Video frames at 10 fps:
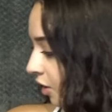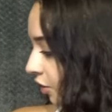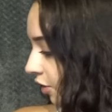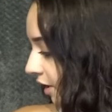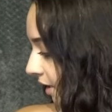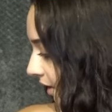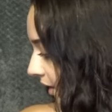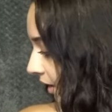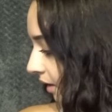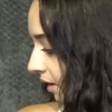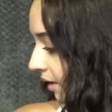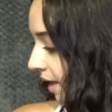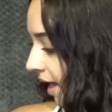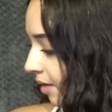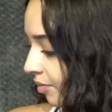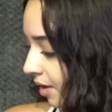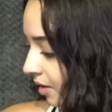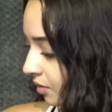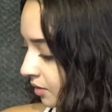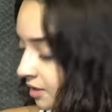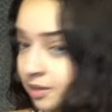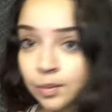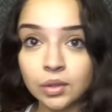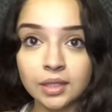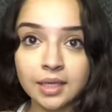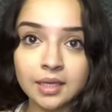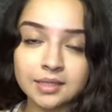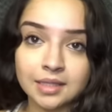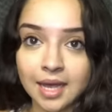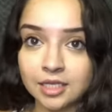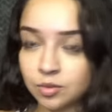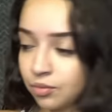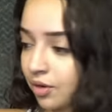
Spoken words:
You're gonna need an eyebrow spoolie /